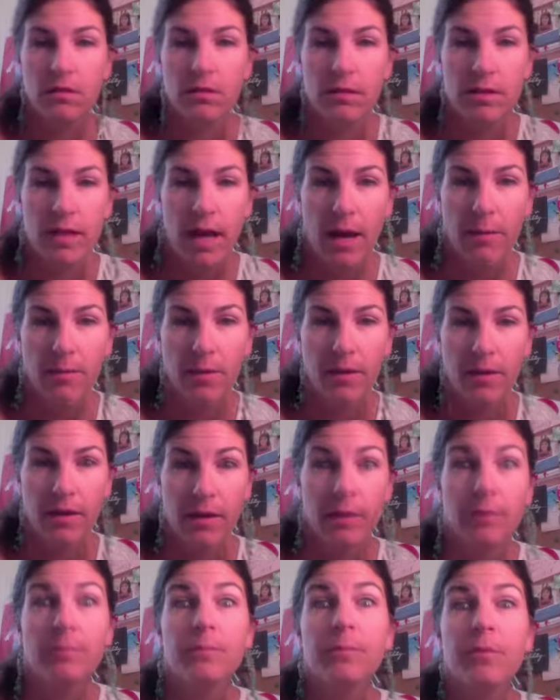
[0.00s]
dab on
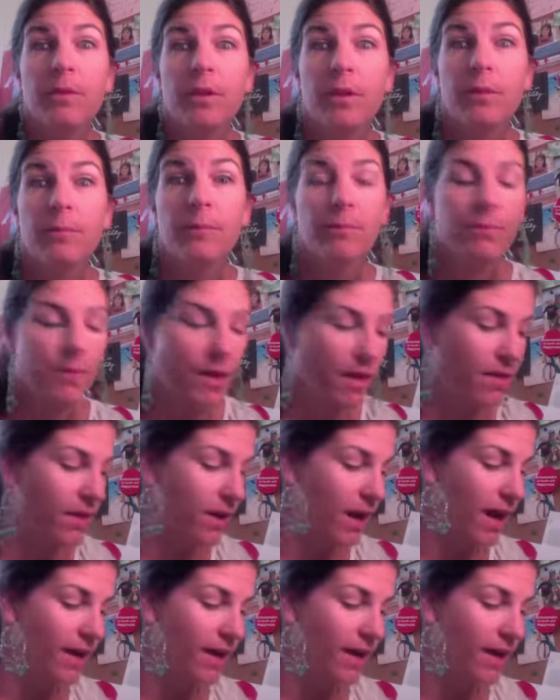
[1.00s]
there. See? And then